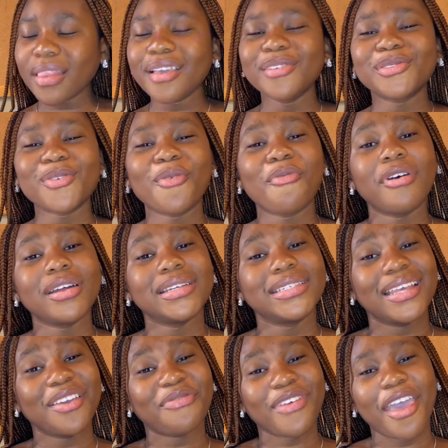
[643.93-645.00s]
so one
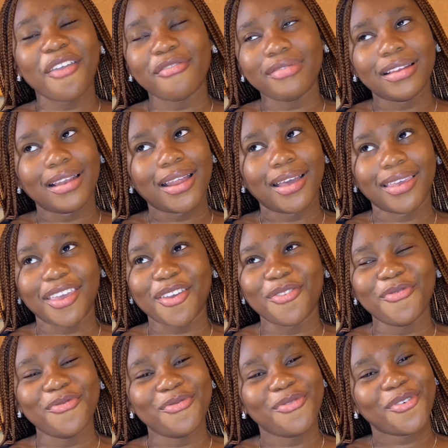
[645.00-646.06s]
day if you're in unilag you
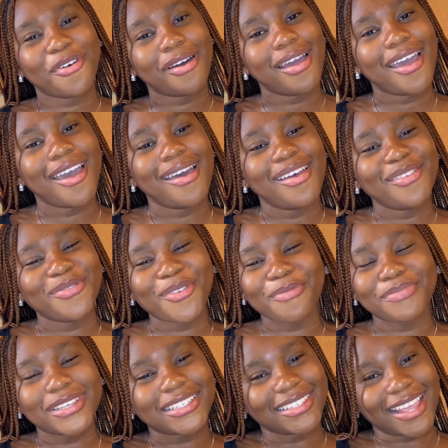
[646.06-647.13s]
know
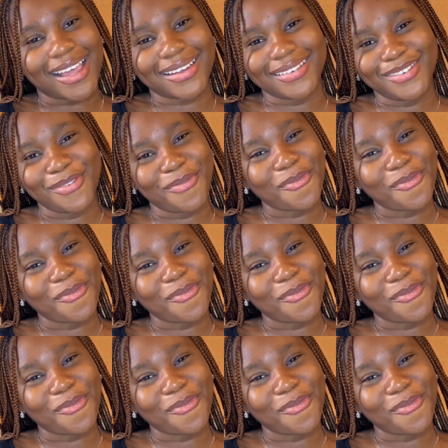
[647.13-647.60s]
the Shang,